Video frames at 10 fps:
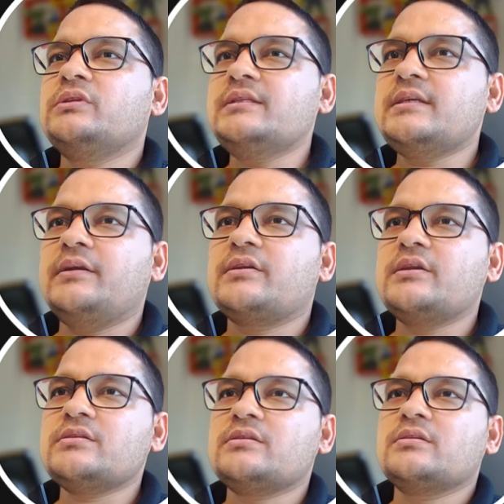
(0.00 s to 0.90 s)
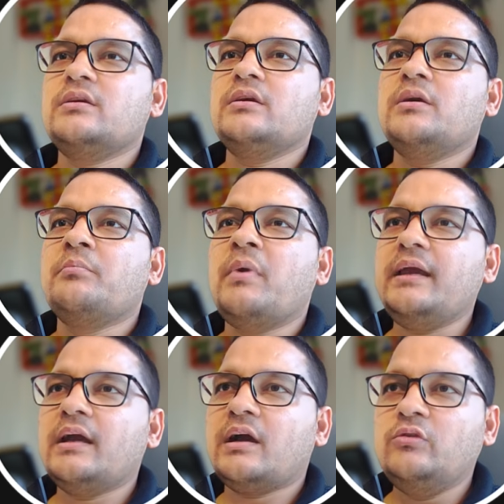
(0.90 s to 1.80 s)
this address,
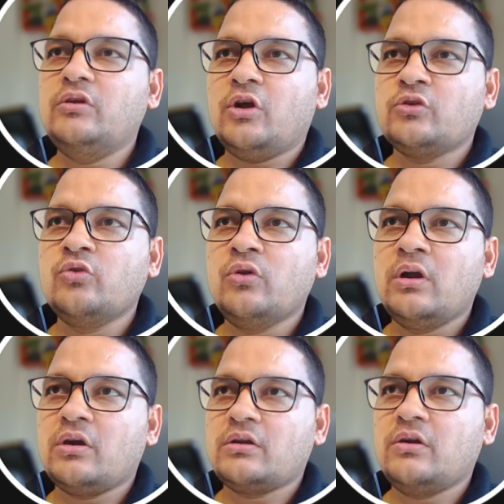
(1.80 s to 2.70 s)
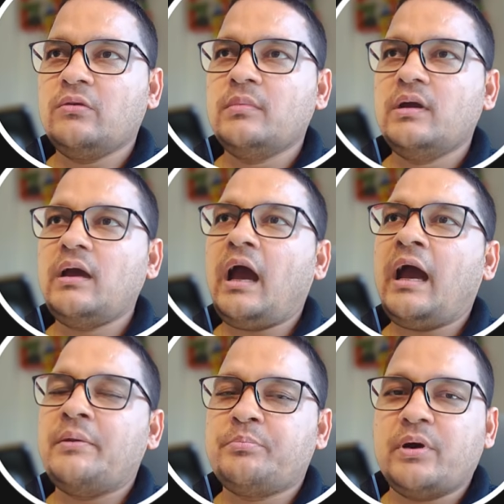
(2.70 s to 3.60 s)
myaccount.google.com,
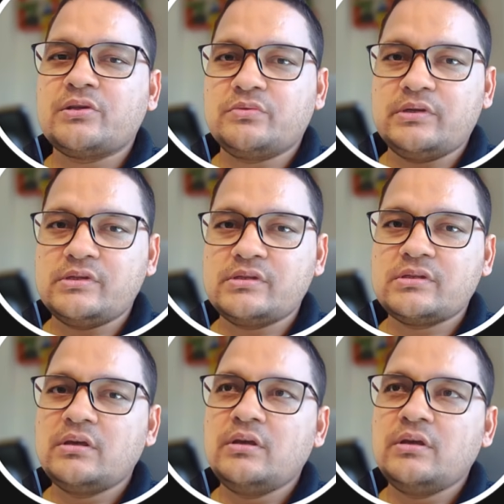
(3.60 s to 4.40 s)
app passwords.